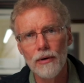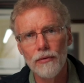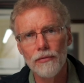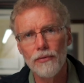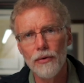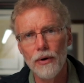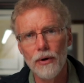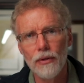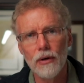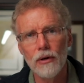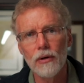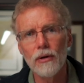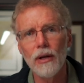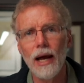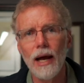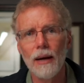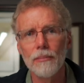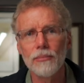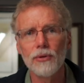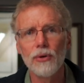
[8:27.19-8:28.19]
for their
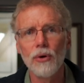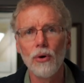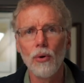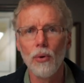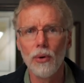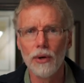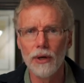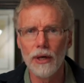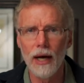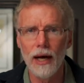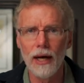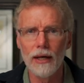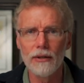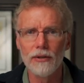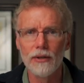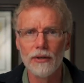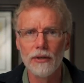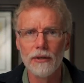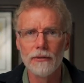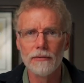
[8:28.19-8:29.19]
lamps or not.